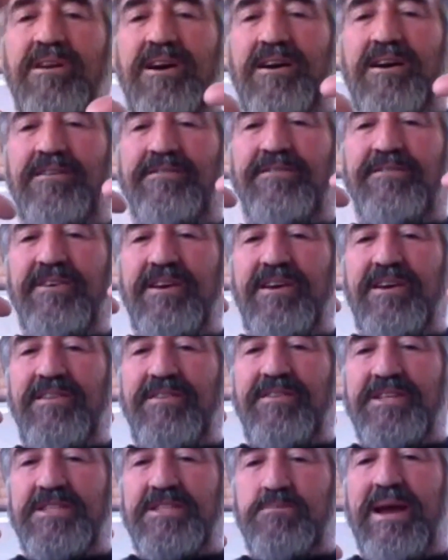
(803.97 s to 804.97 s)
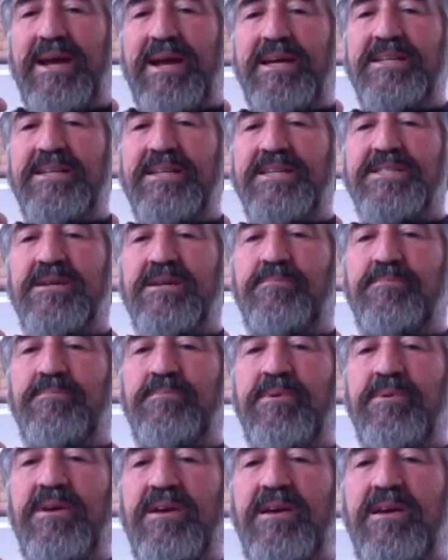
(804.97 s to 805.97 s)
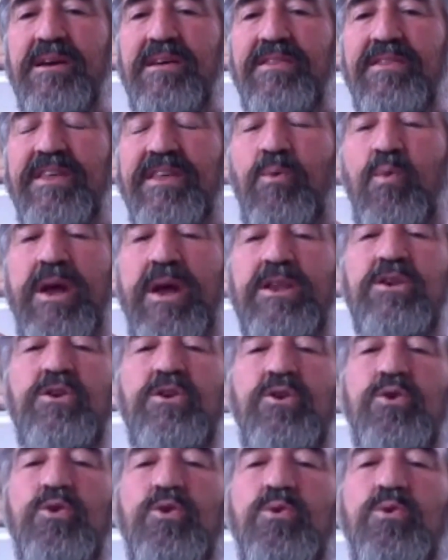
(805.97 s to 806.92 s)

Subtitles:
part of this mechanism that when